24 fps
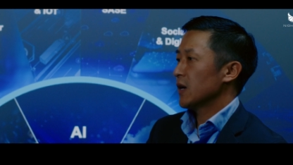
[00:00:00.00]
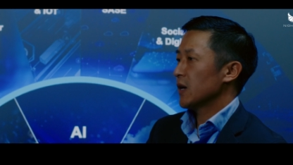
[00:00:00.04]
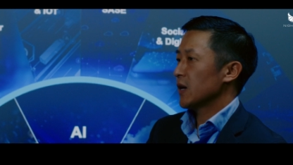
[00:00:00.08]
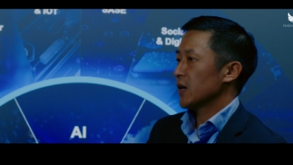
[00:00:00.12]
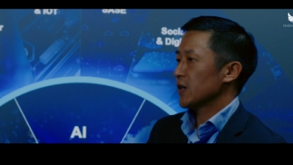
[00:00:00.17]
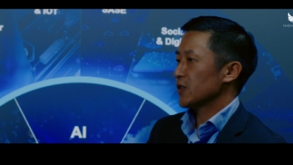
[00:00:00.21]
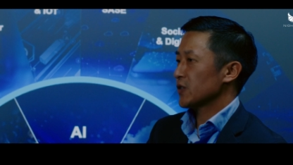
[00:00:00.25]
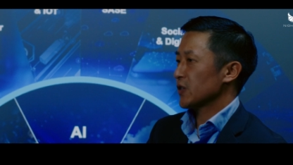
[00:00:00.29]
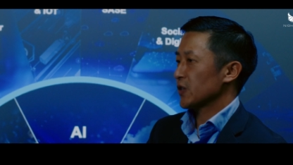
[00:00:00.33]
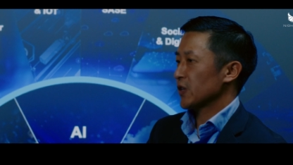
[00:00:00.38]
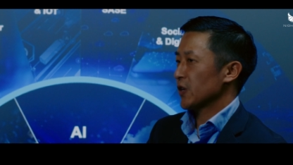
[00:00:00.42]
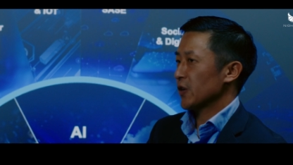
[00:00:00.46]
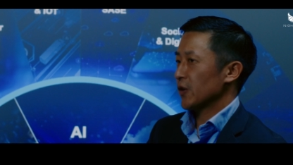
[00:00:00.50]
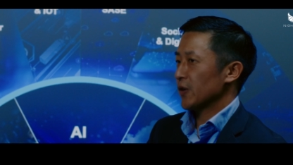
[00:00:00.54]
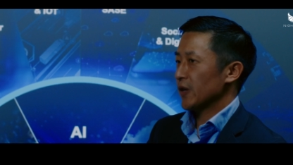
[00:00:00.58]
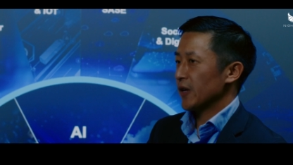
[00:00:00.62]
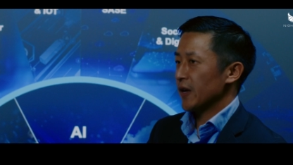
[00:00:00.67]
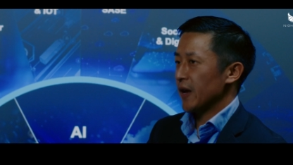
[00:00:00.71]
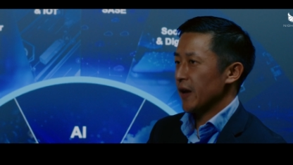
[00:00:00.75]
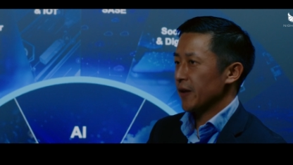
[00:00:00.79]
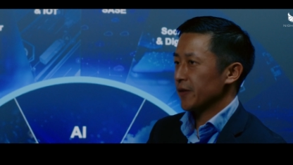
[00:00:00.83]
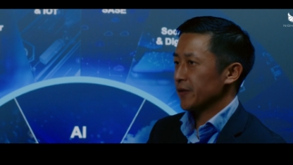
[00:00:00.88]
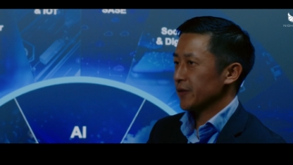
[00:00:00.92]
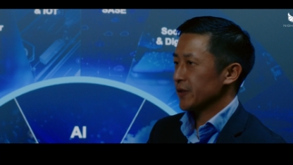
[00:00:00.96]
Uh,
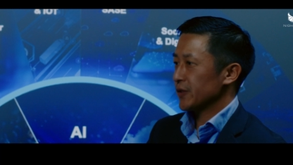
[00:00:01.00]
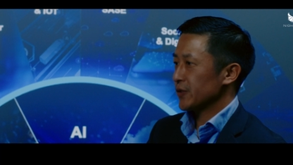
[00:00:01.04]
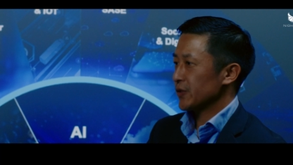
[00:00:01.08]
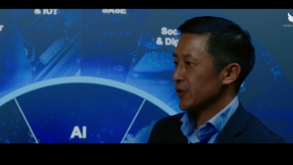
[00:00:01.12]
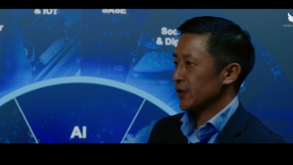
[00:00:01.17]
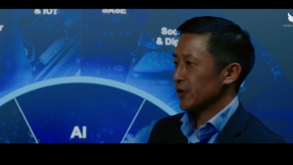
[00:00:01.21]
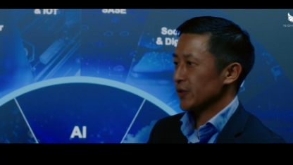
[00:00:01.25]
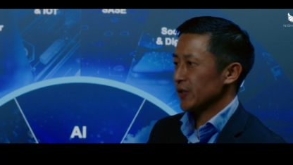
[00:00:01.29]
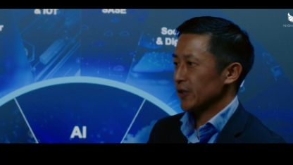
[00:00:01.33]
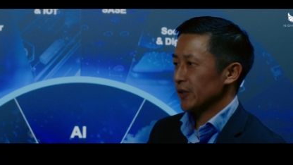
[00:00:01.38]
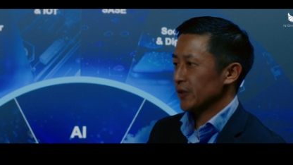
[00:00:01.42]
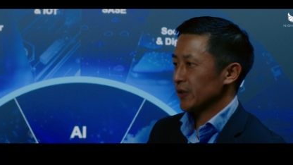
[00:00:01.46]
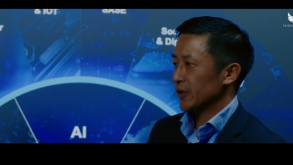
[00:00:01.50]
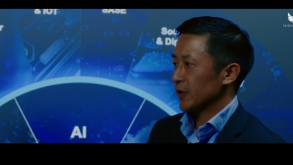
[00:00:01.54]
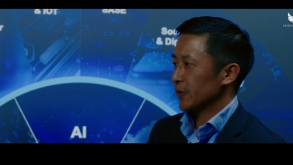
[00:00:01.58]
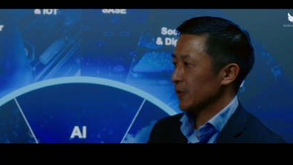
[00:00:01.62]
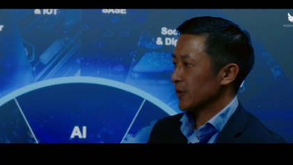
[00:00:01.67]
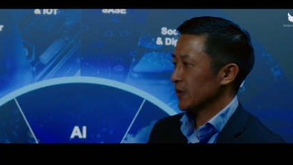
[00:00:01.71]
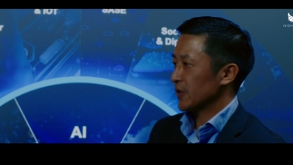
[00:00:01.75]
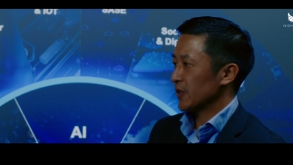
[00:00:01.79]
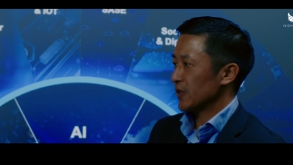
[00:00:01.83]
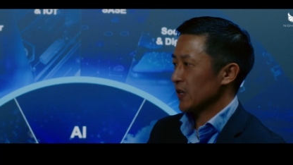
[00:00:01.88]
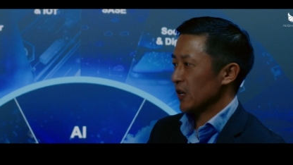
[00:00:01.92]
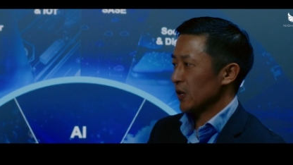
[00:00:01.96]
security analysts are dealing
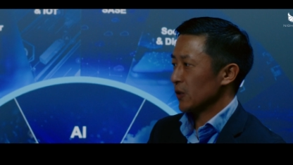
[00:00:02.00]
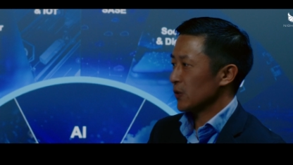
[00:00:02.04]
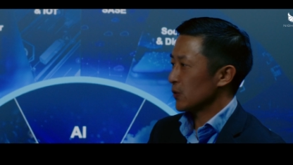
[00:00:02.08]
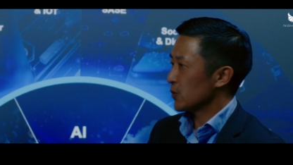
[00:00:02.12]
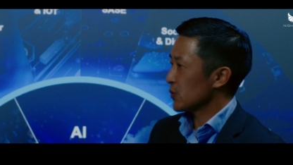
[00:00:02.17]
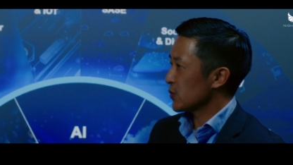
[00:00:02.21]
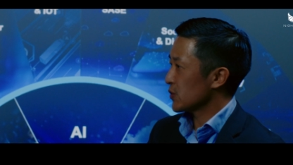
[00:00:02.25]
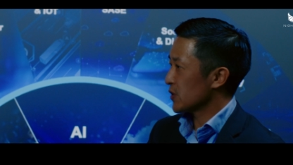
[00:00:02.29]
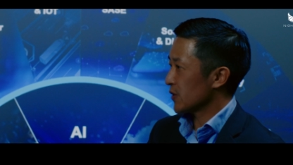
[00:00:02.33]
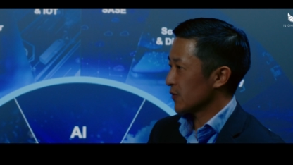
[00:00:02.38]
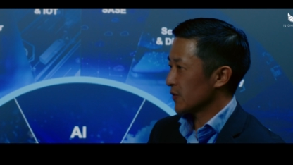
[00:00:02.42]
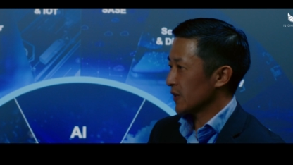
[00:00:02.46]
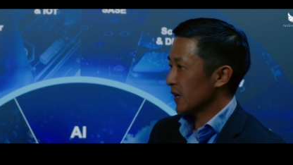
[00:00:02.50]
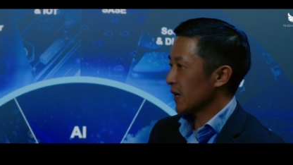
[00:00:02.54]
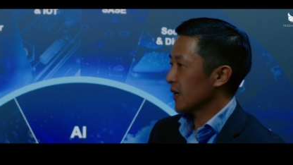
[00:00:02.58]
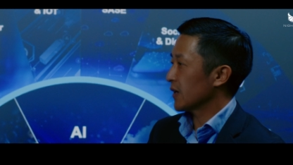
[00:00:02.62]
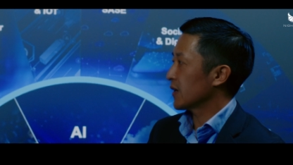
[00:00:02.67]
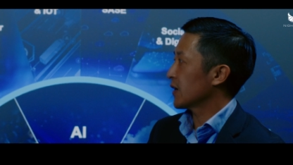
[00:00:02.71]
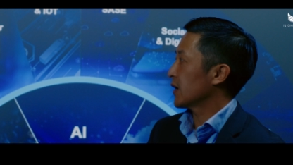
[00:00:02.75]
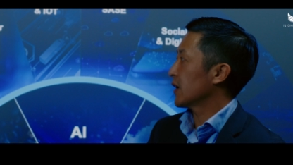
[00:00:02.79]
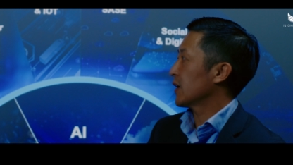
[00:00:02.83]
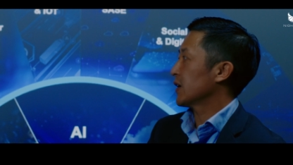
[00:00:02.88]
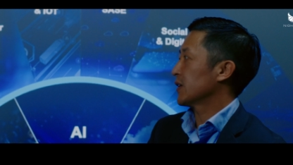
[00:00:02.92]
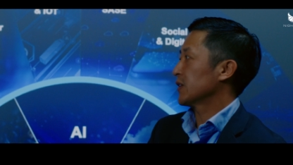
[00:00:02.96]
with the deluge of
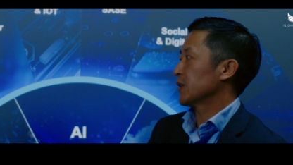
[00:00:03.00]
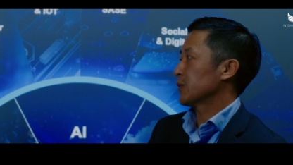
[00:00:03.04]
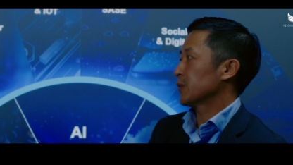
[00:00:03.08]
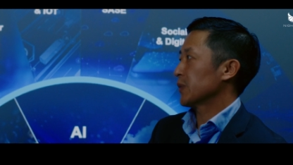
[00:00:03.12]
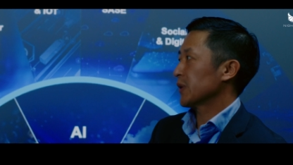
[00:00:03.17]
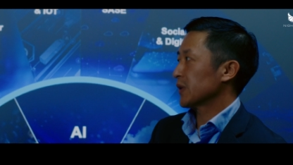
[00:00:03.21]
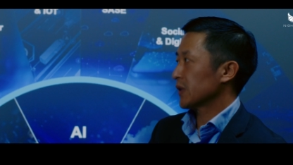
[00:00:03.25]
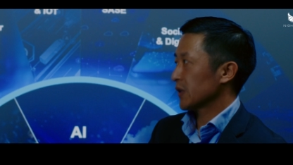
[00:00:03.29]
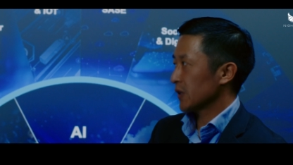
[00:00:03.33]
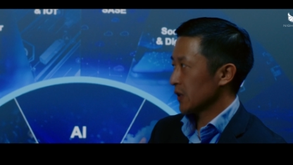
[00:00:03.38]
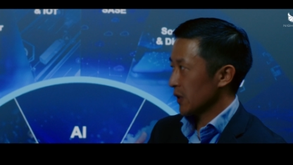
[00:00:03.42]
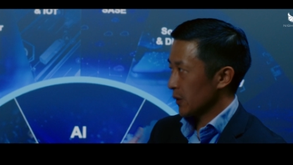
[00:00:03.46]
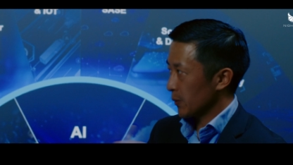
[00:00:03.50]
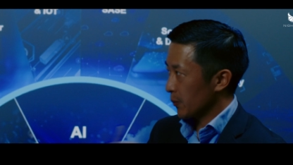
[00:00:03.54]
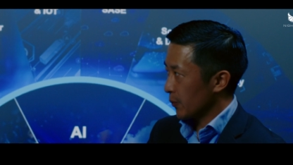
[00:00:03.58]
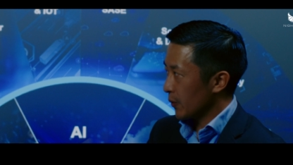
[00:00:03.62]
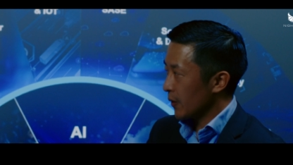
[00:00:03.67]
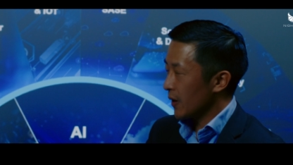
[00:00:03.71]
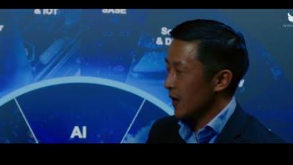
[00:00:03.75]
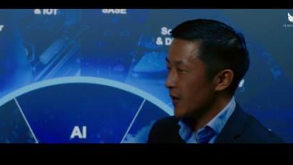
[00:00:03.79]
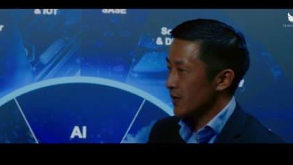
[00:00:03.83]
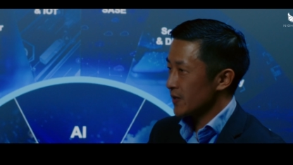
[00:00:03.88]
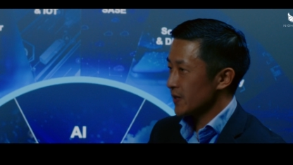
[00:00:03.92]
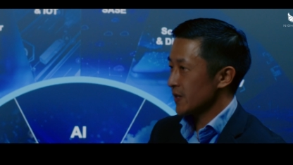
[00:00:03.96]
data and the ability to
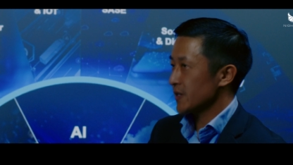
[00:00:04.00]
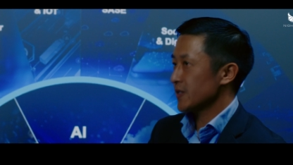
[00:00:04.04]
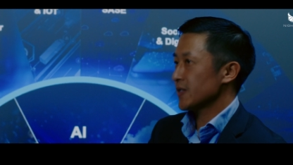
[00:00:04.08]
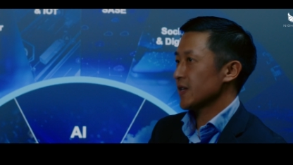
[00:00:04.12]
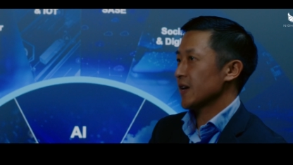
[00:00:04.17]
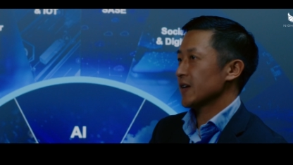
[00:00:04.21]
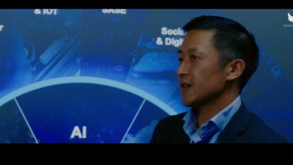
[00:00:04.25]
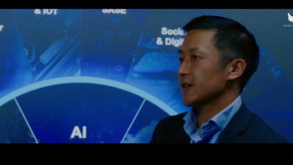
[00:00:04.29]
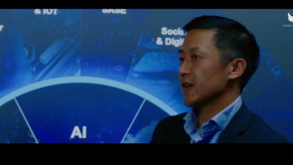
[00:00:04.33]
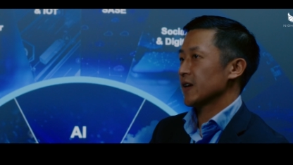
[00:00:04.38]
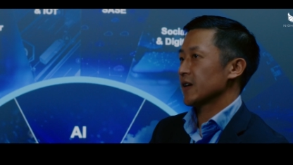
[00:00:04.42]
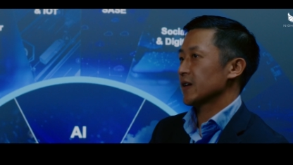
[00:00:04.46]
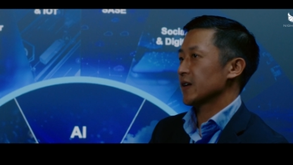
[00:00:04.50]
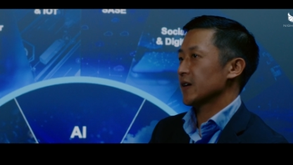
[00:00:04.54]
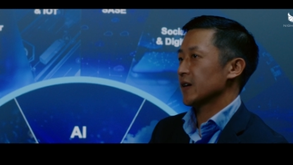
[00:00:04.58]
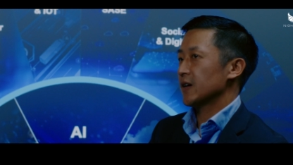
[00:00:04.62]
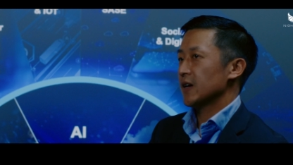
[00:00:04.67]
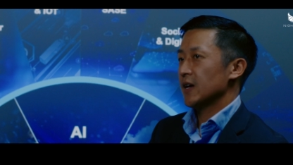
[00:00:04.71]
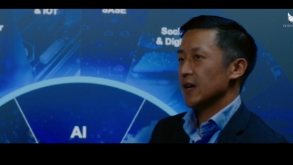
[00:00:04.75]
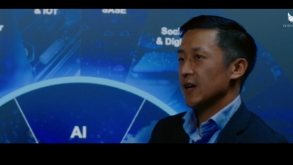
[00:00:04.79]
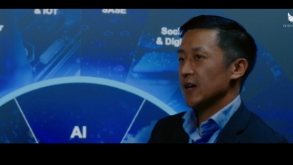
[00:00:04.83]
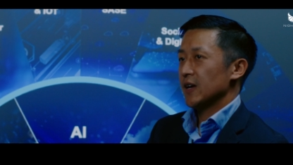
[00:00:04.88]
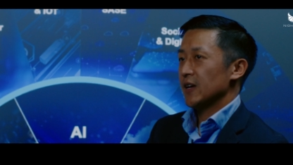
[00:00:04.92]
process that data.